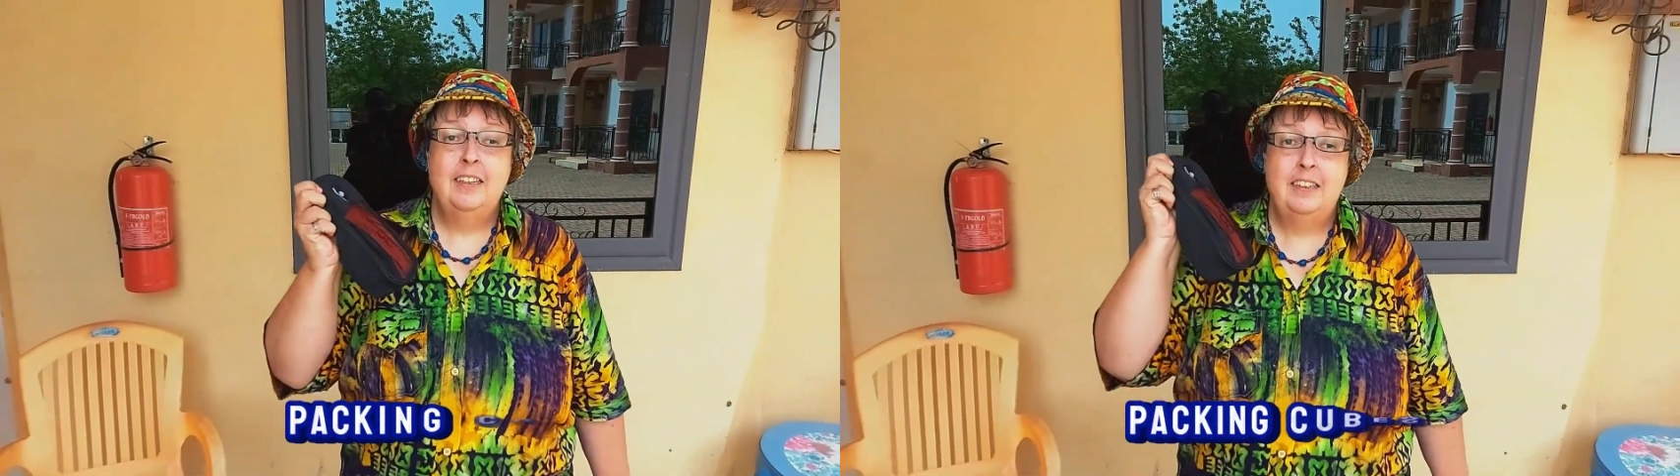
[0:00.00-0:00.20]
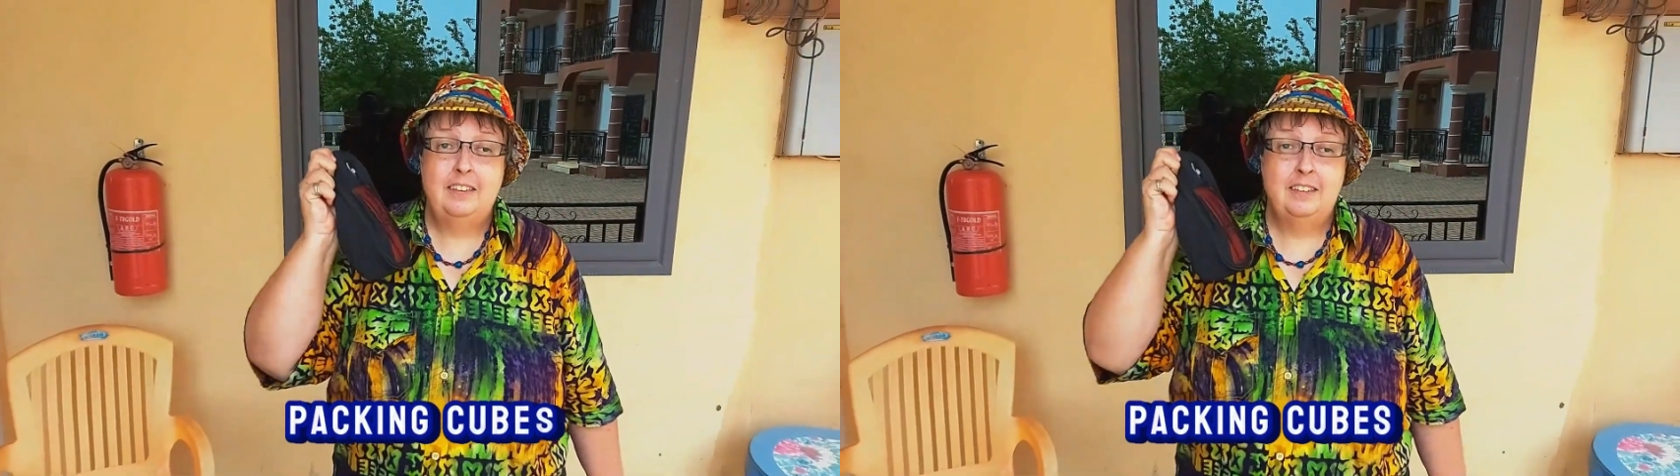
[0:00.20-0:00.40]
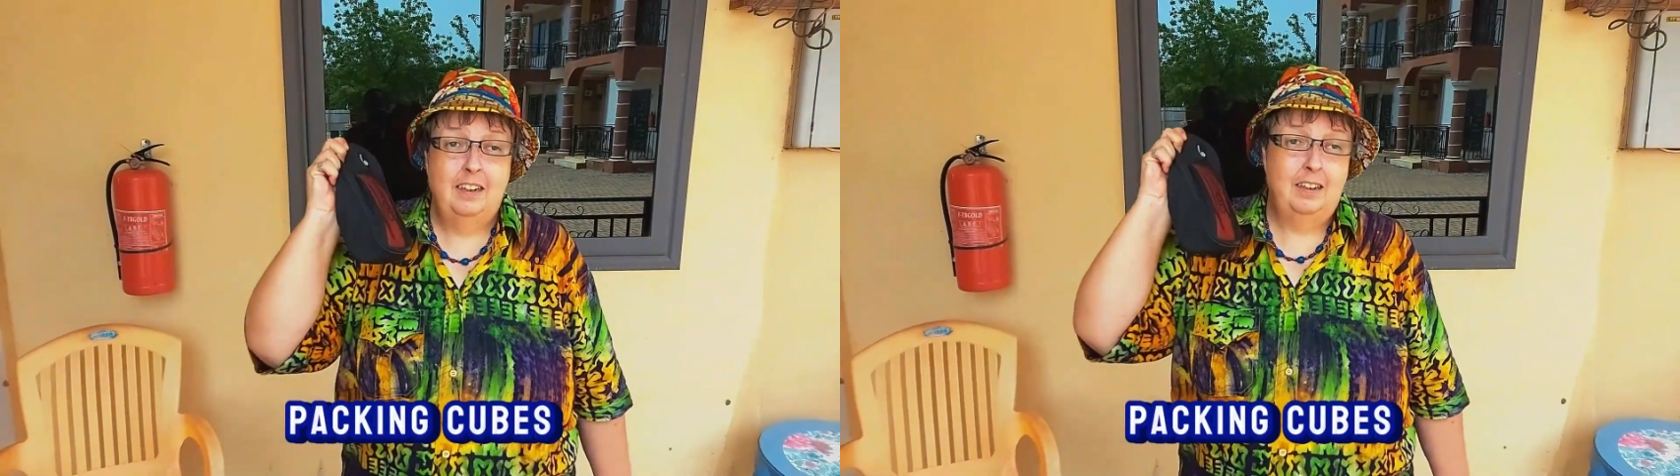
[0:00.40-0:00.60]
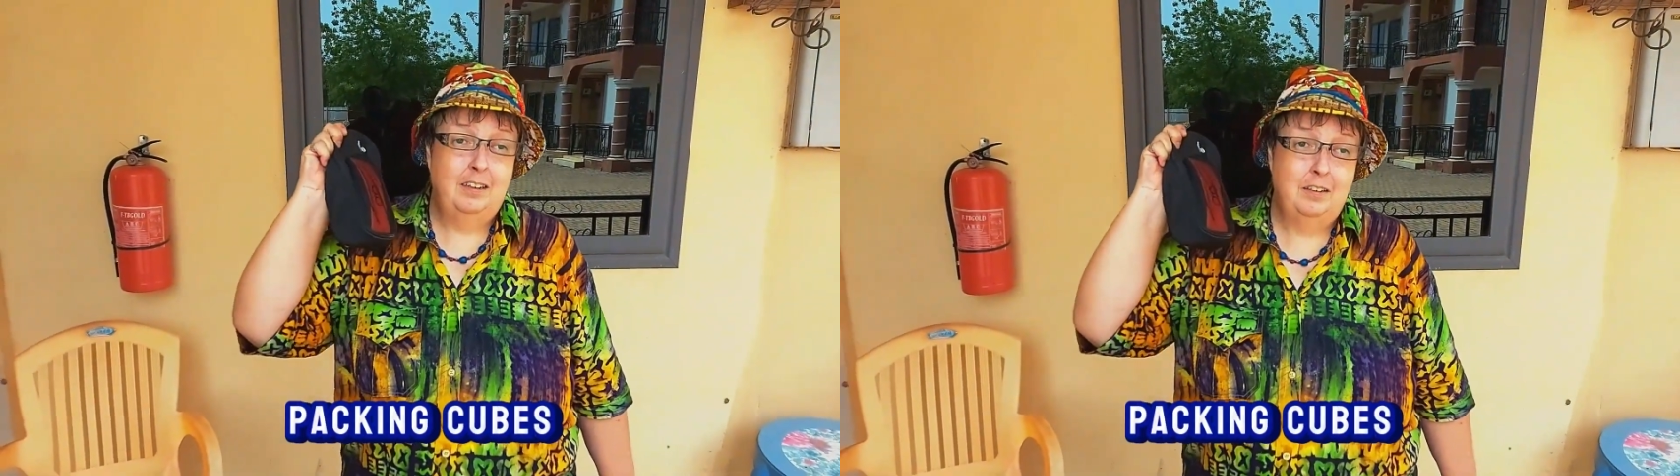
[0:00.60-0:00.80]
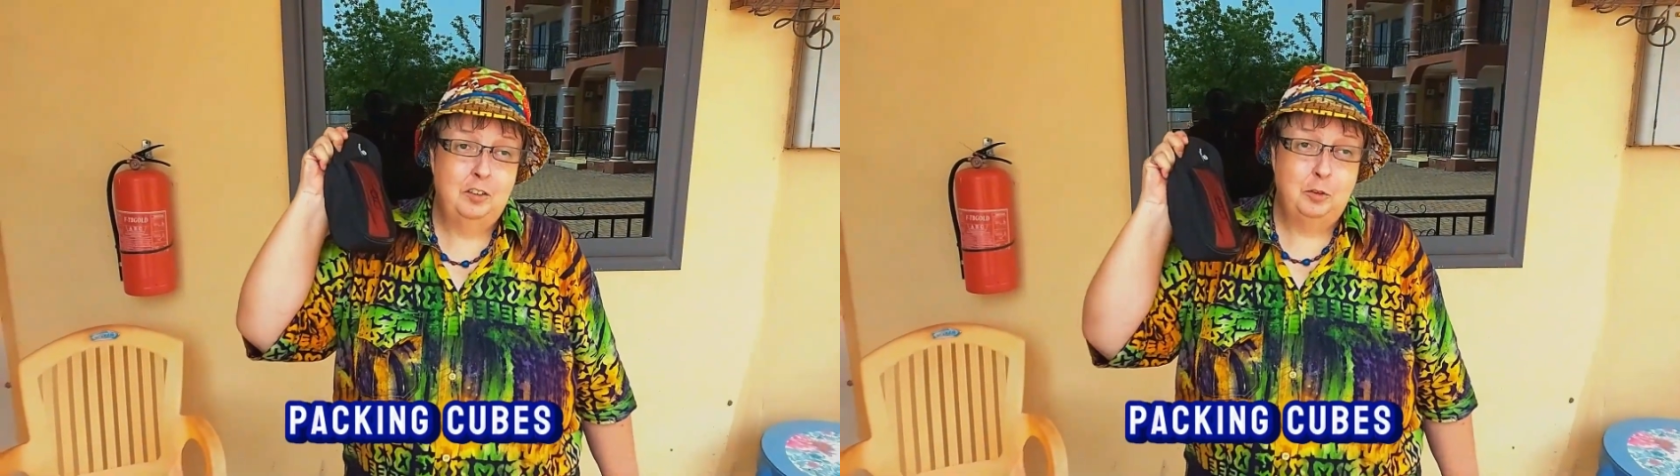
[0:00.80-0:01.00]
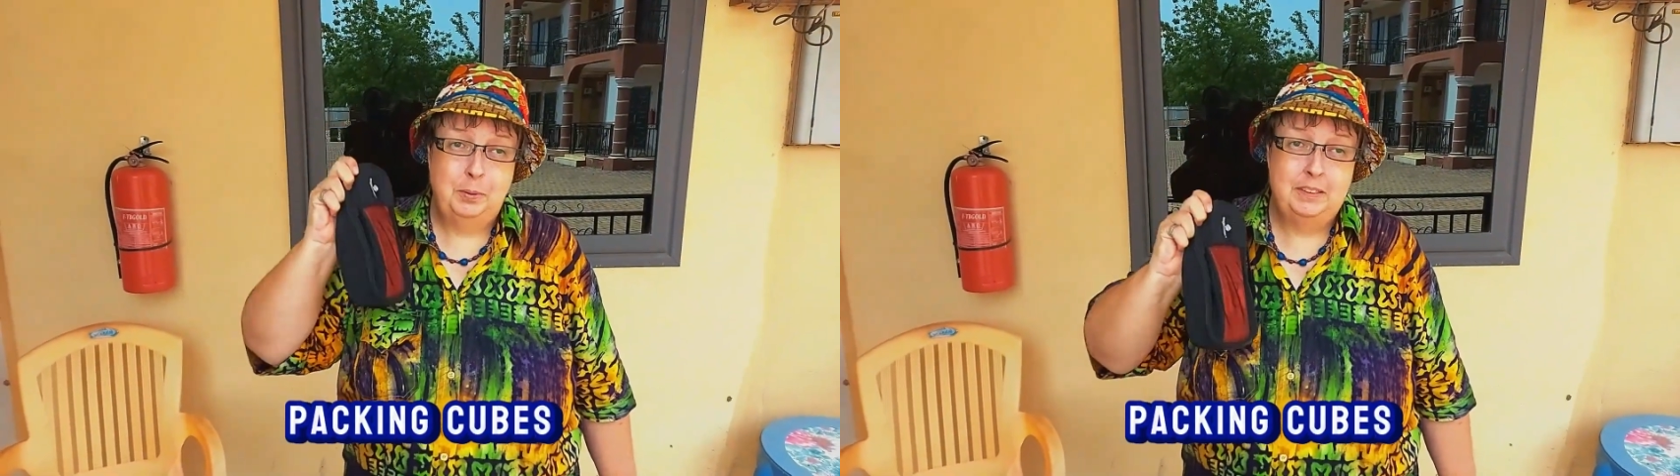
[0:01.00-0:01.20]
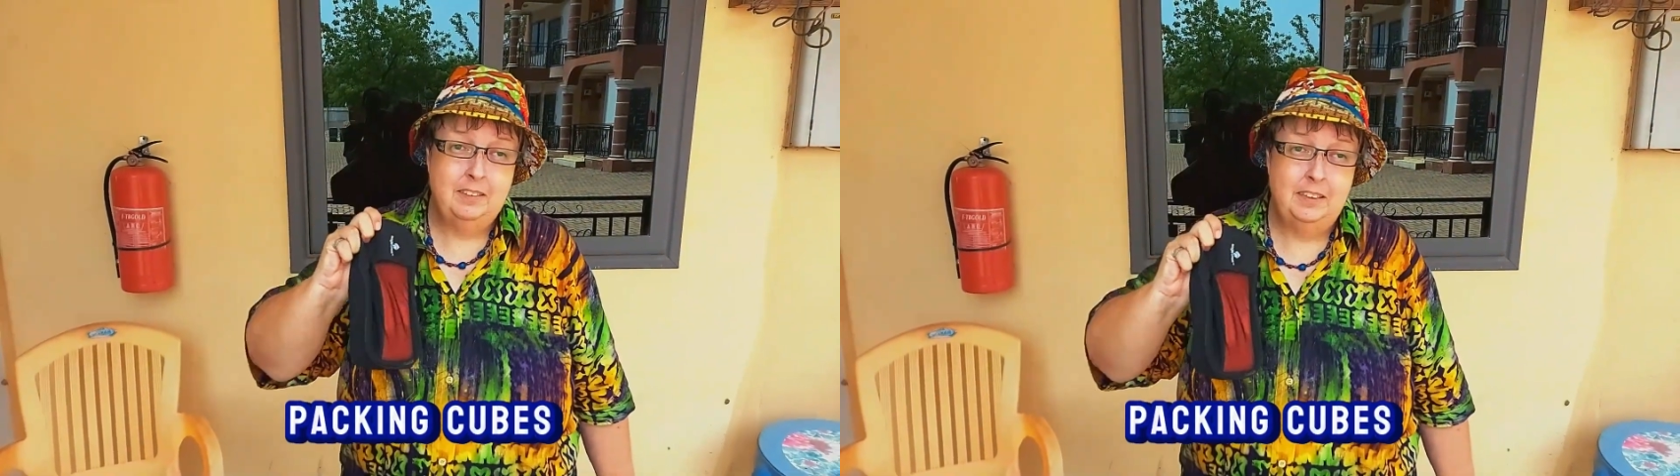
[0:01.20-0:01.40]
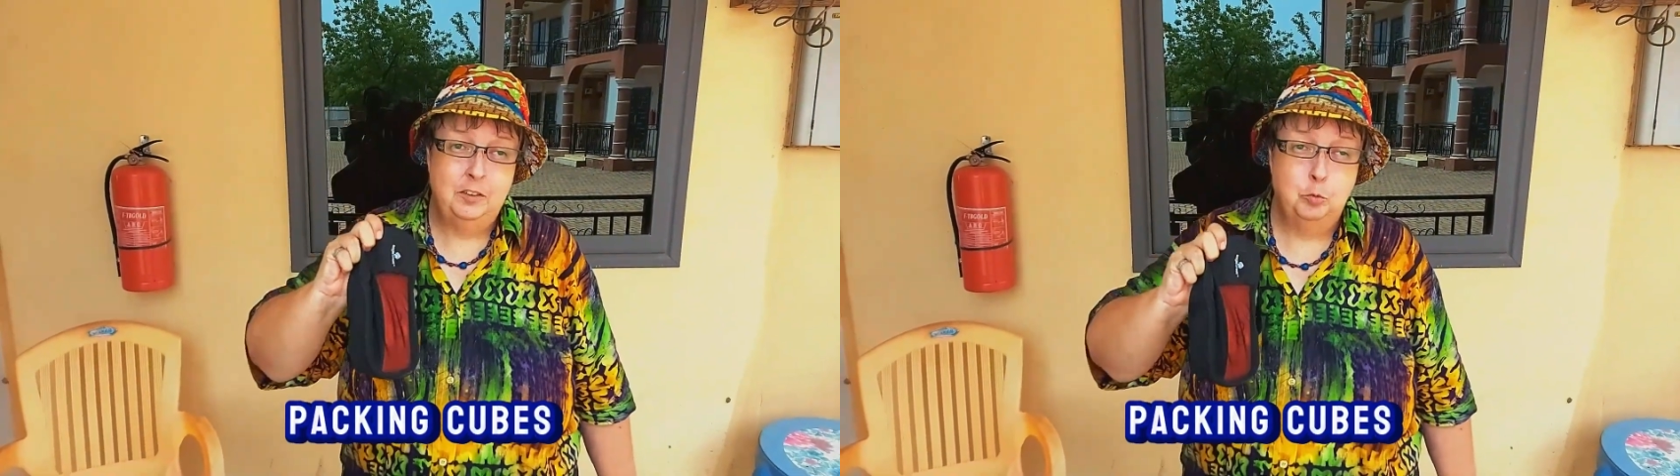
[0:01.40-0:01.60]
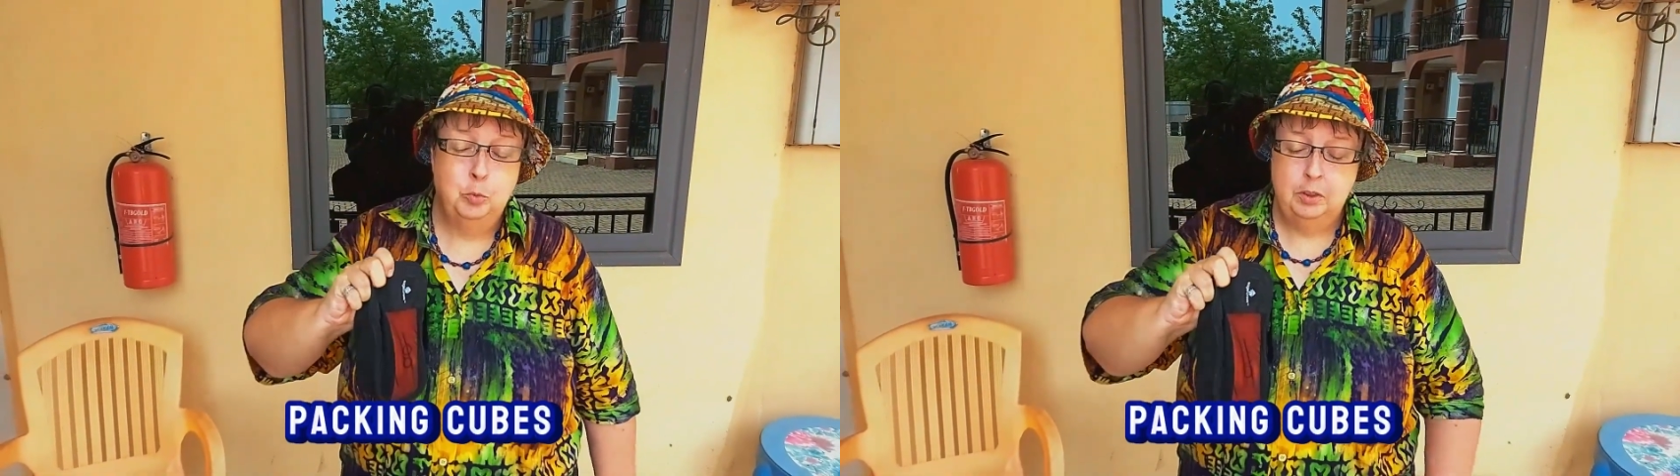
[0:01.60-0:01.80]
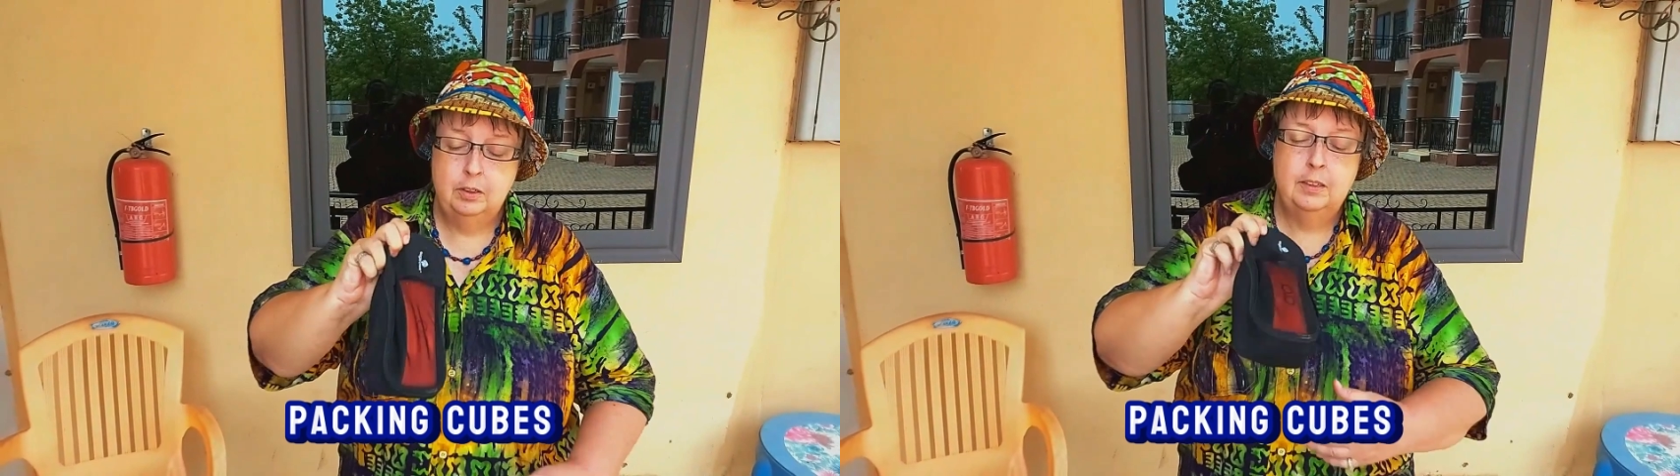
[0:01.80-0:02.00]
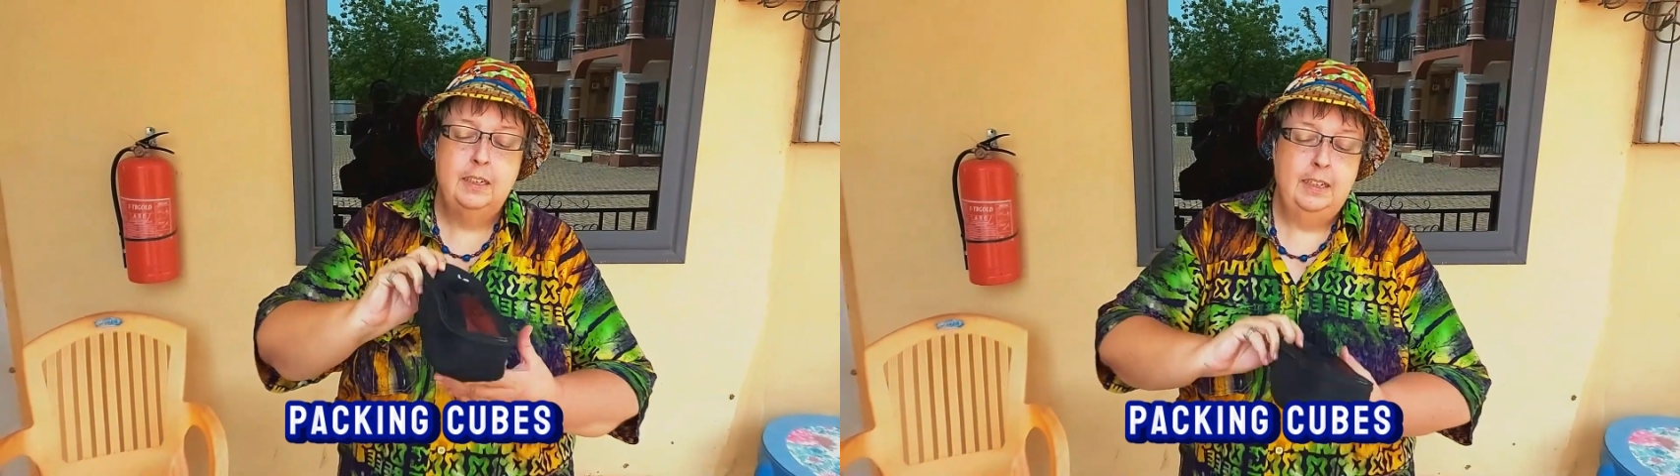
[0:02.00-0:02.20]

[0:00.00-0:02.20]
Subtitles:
These are the best thing in the world,